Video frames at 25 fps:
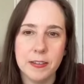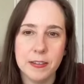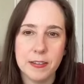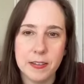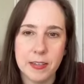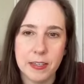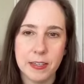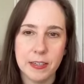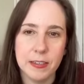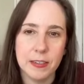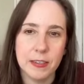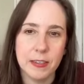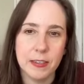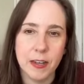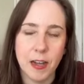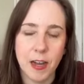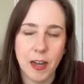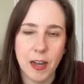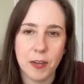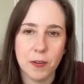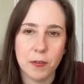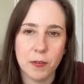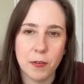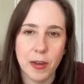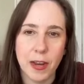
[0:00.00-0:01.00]
didn't
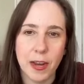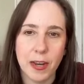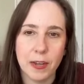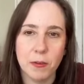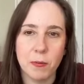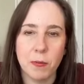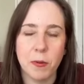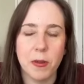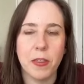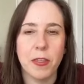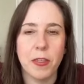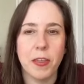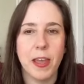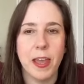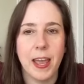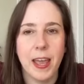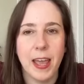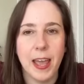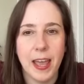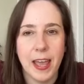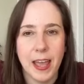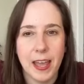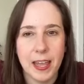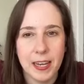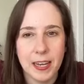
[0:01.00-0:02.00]
contract with
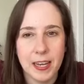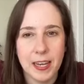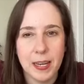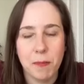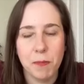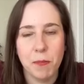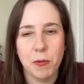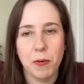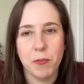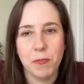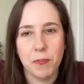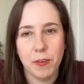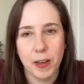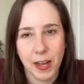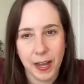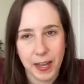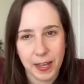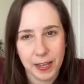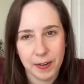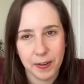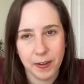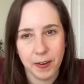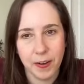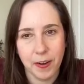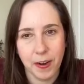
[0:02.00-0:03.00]
any
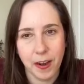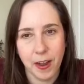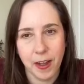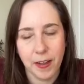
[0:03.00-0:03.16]
provider